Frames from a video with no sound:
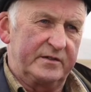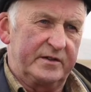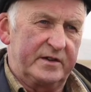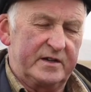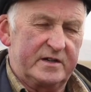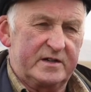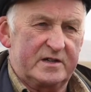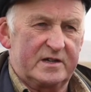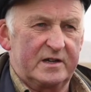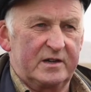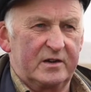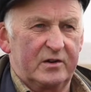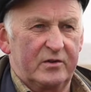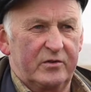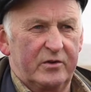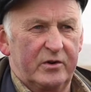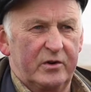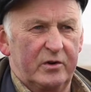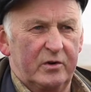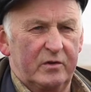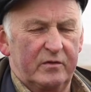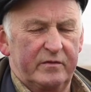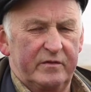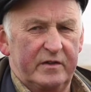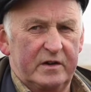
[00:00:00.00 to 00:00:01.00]
these little
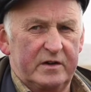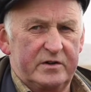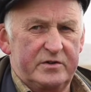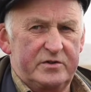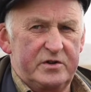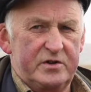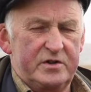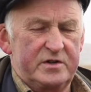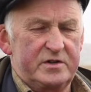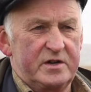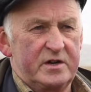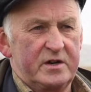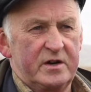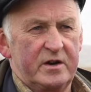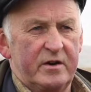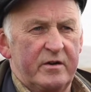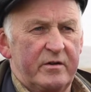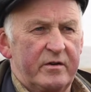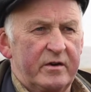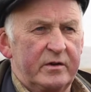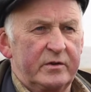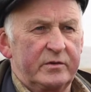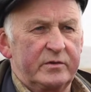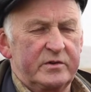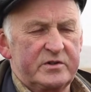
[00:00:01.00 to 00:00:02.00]
rural villages in and
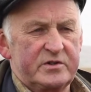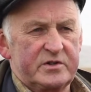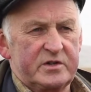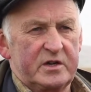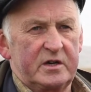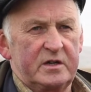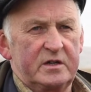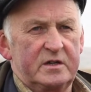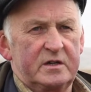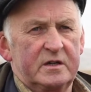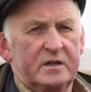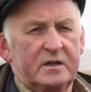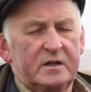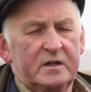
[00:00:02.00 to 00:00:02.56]
around the site.